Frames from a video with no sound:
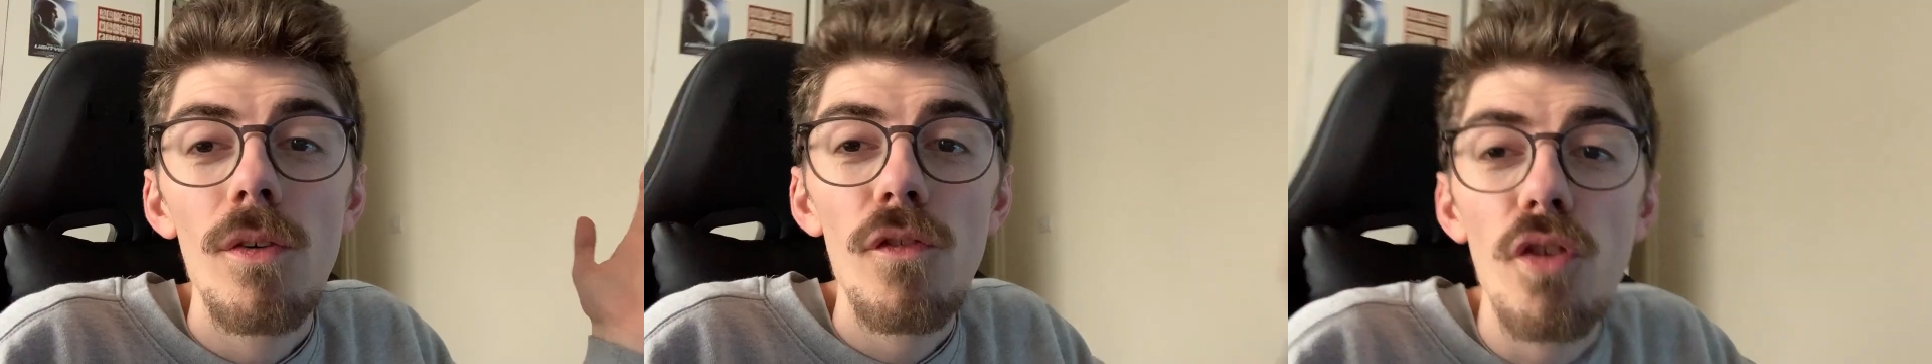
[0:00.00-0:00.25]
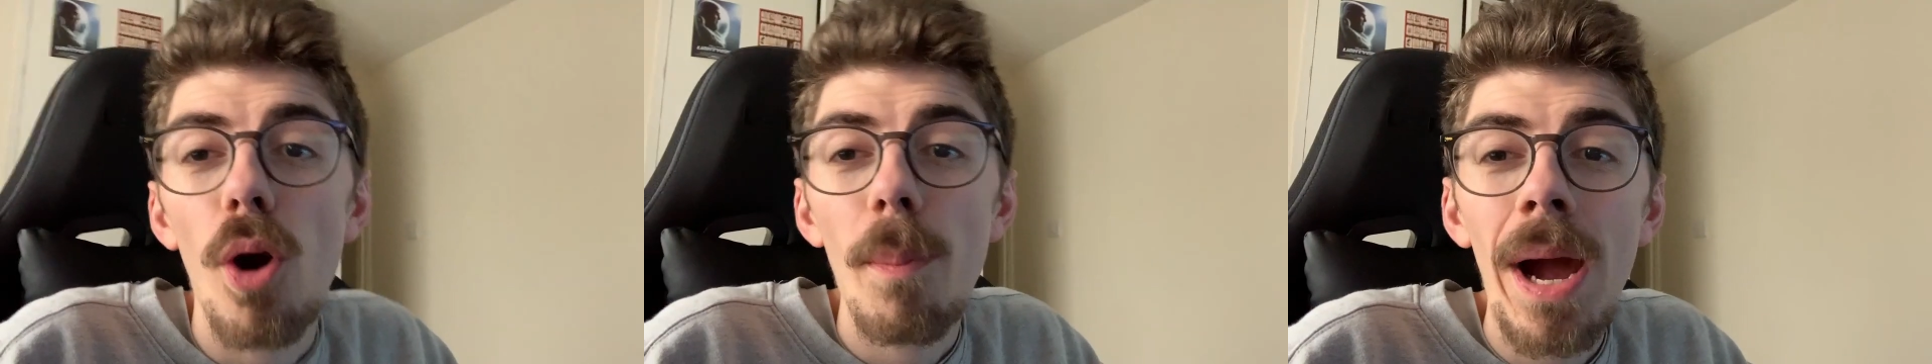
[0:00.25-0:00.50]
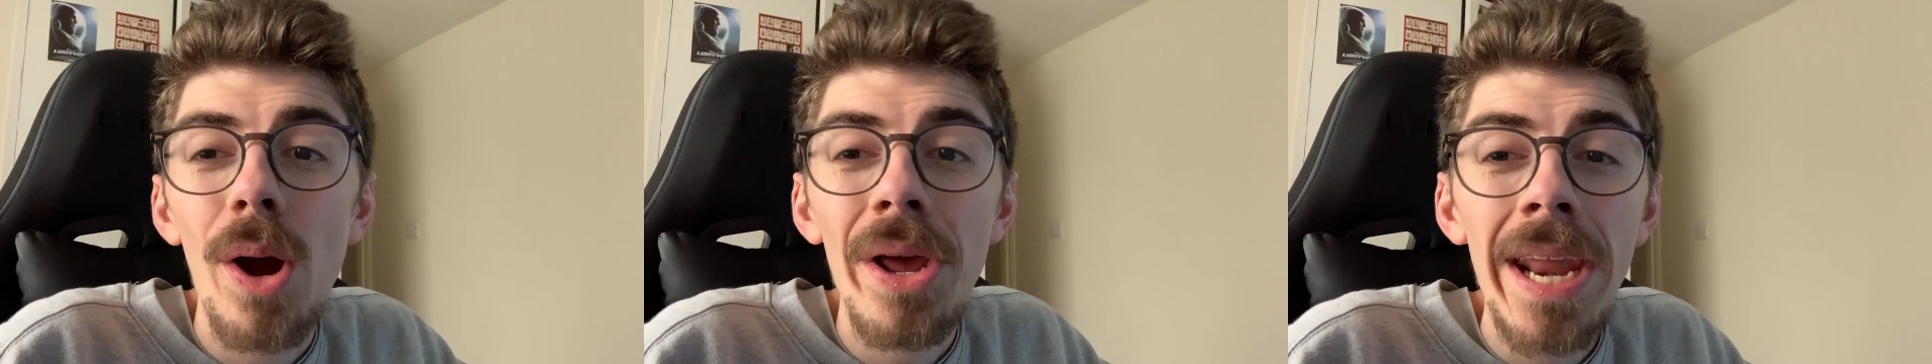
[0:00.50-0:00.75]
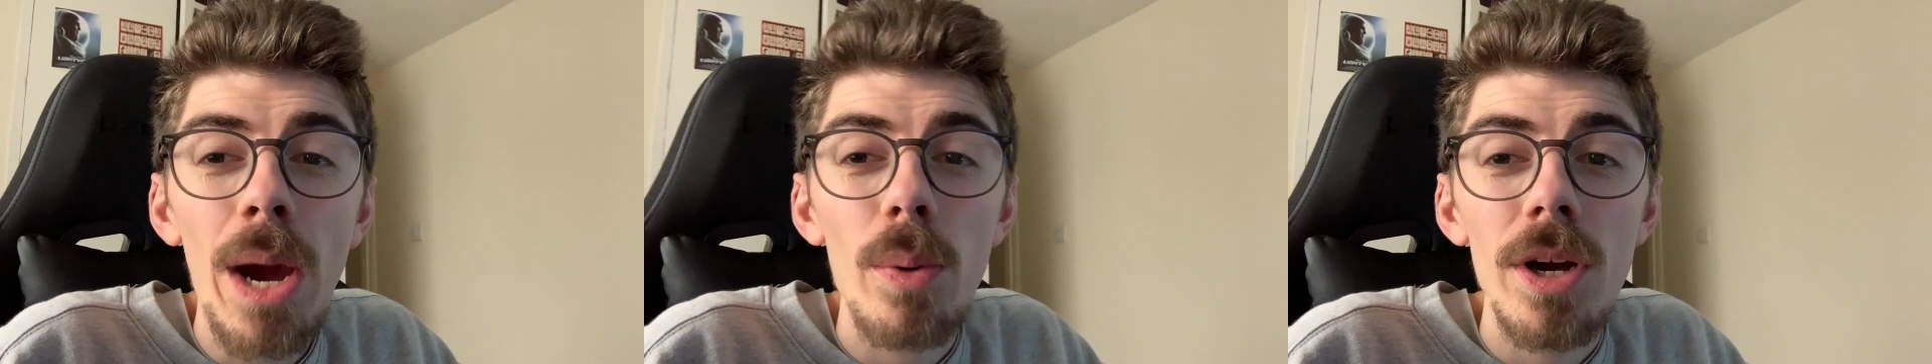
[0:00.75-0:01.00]
for about an
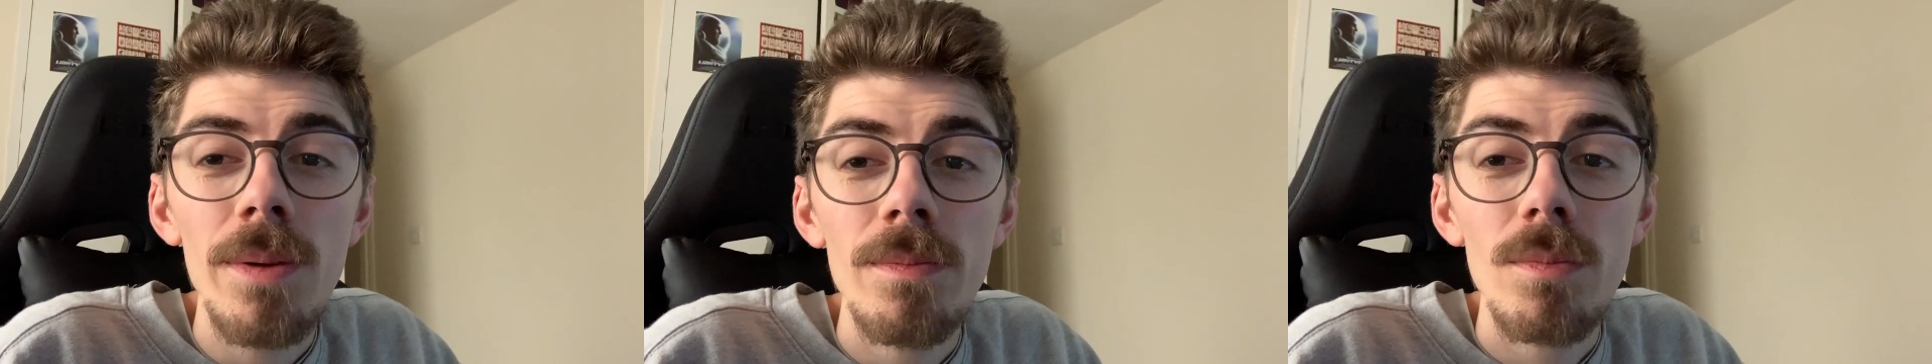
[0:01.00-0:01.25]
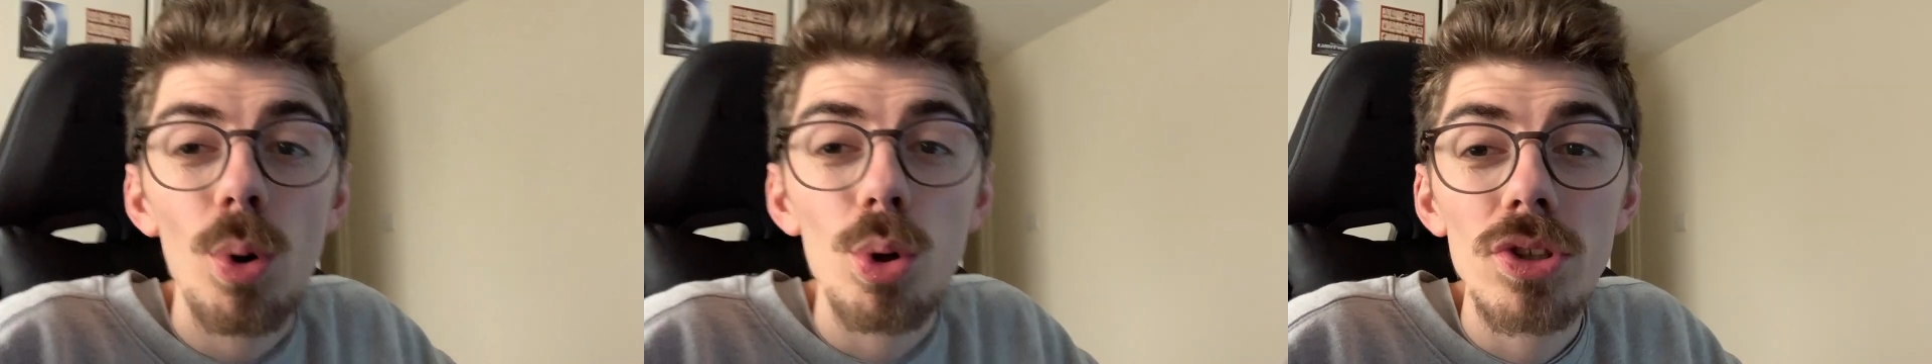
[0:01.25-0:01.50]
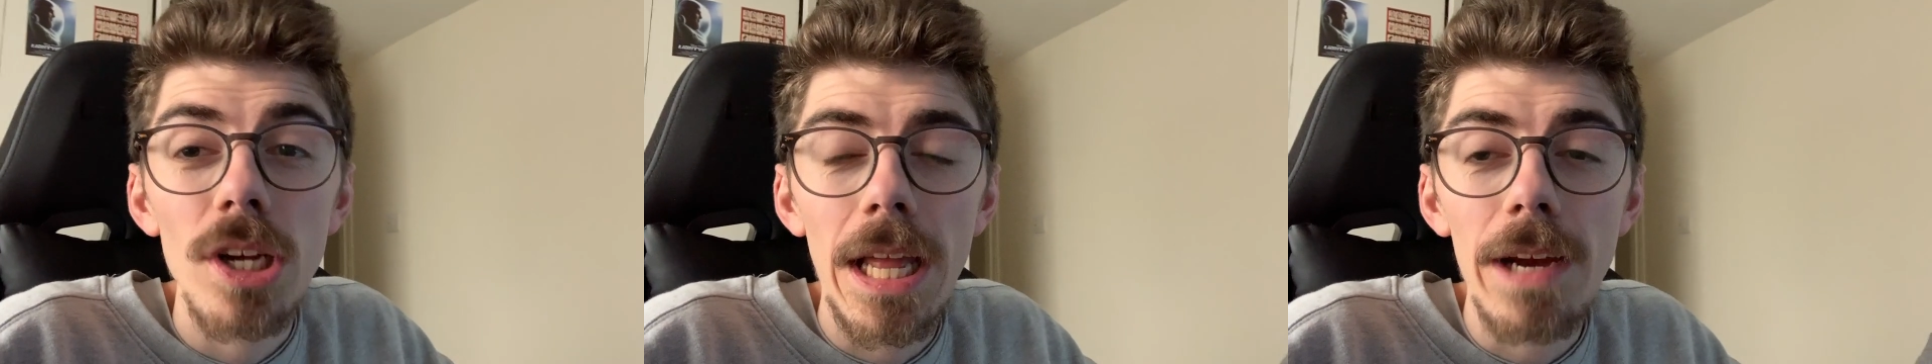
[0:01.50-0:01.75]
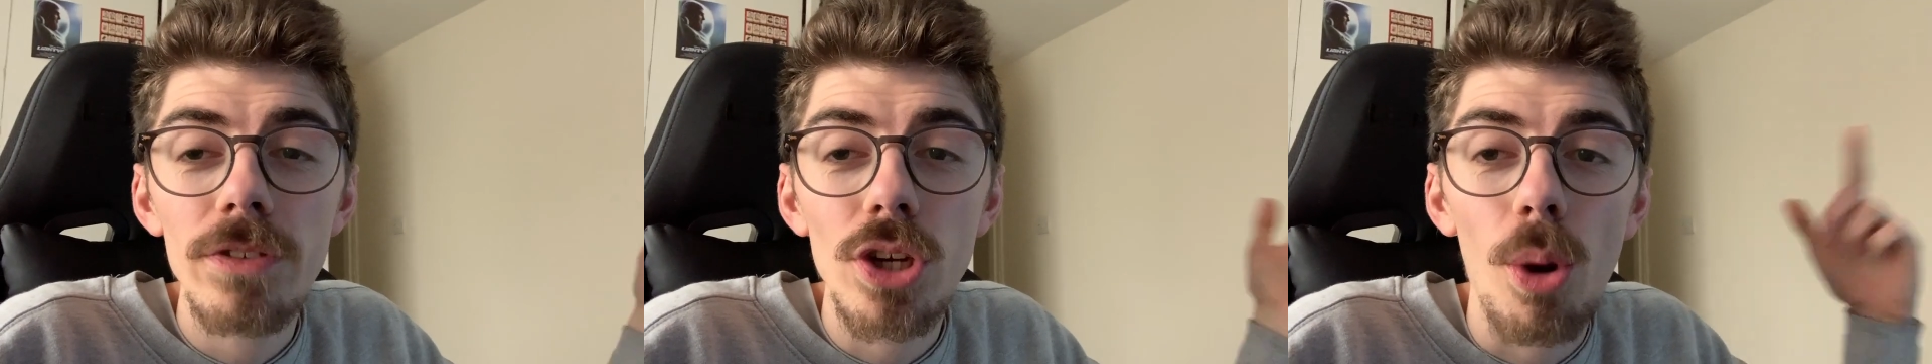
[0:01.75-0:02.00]
hour until I
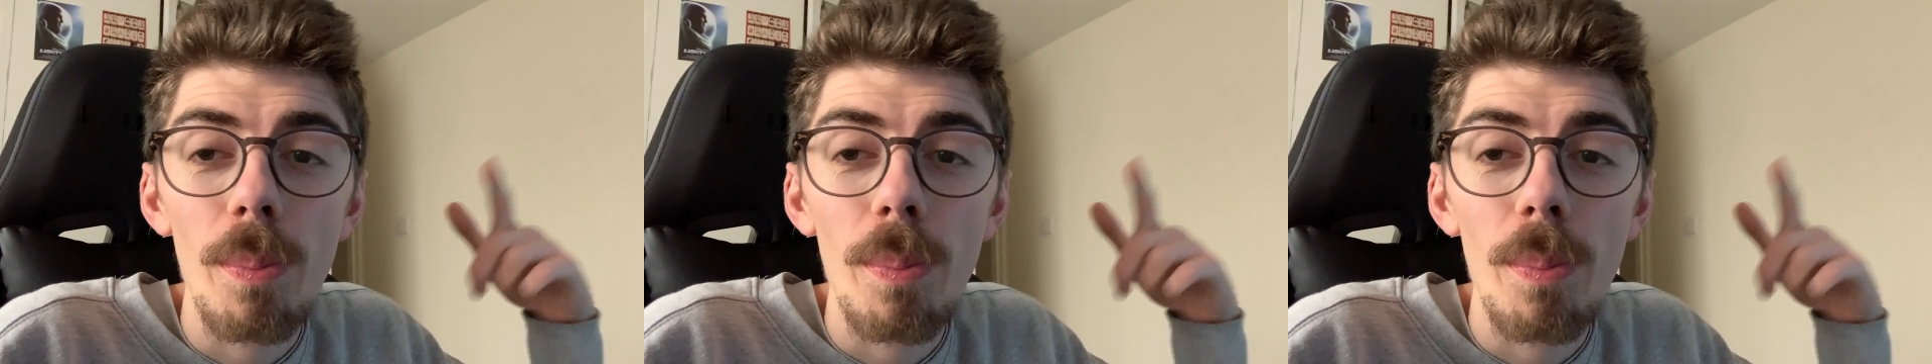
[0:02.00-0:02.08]
have to go